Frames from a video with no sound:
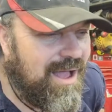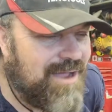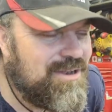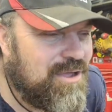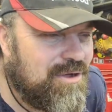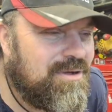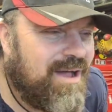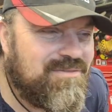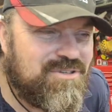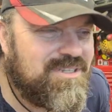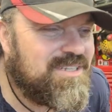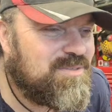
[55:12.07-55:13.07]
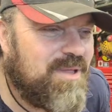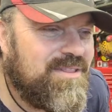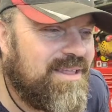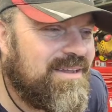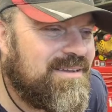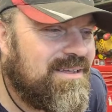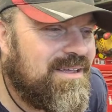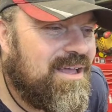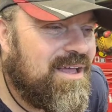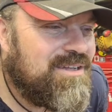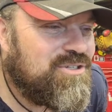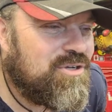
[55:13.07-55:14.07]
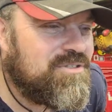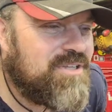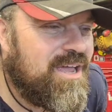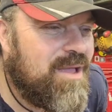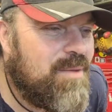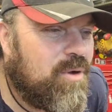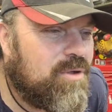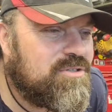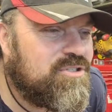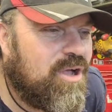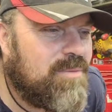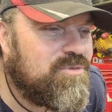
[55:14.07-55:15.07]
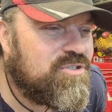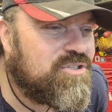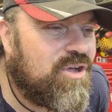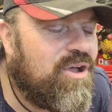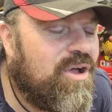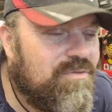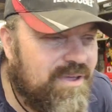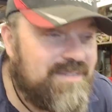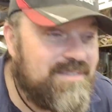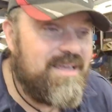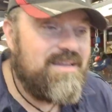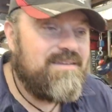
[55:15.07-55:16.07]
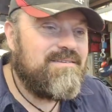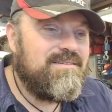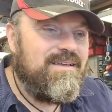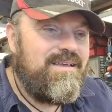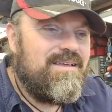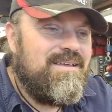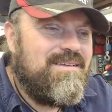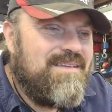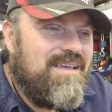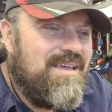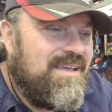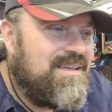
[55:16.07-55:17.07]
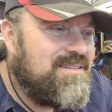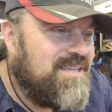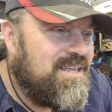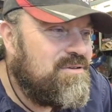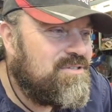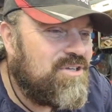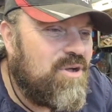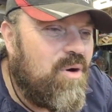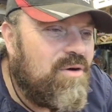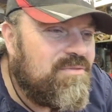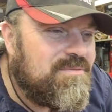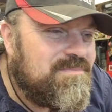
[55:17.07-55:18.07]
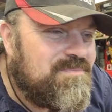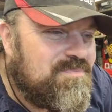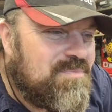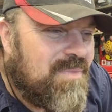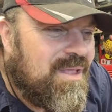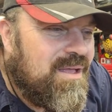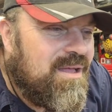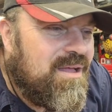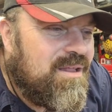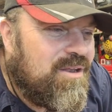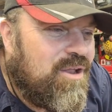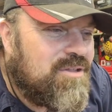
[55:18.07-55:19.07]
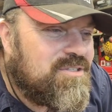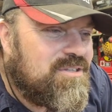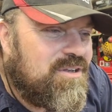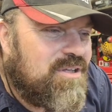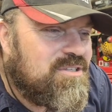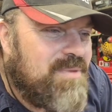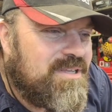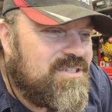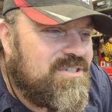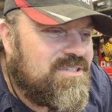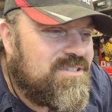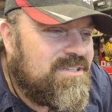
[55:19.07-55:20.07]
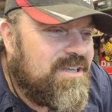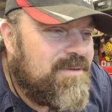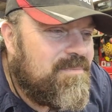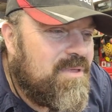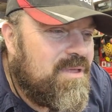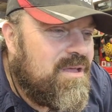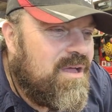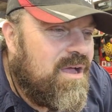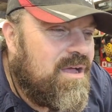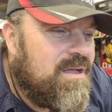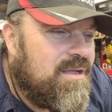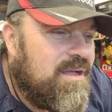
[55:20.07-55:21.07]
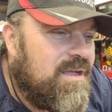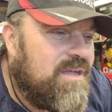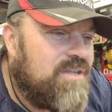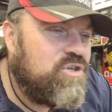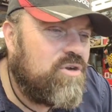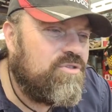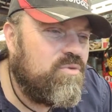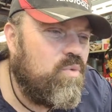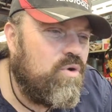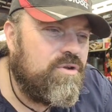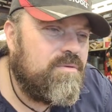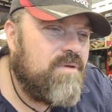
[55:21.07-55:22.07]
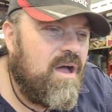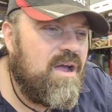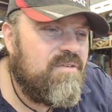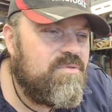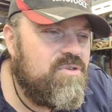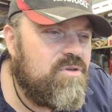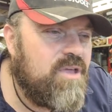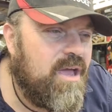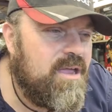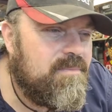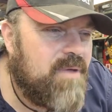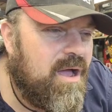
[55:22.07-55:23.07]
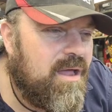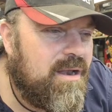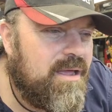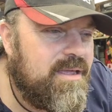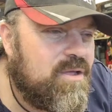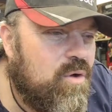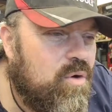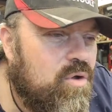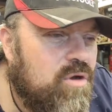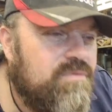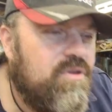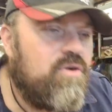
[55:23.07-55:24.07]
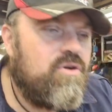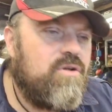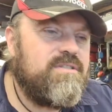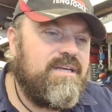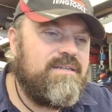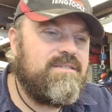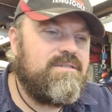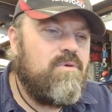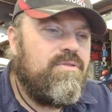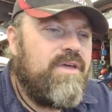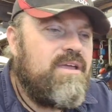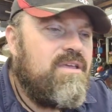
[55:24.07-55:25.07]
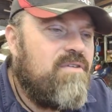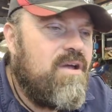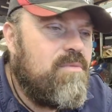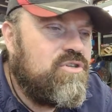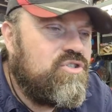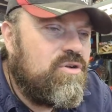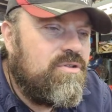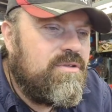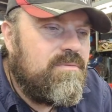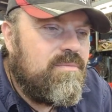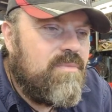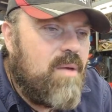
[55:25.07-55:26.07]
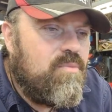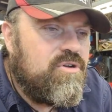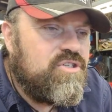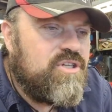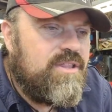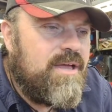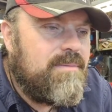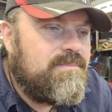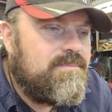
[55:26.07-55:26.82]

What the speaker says: I know, I've just explained that. John Dyer, bottle top just gone off. It did. It continues to go off. Lots and lots of messages today. Jonathan Wood, hi from the UK. I like all of your content. Well, thank you very much, Jonathan. I appreciate that.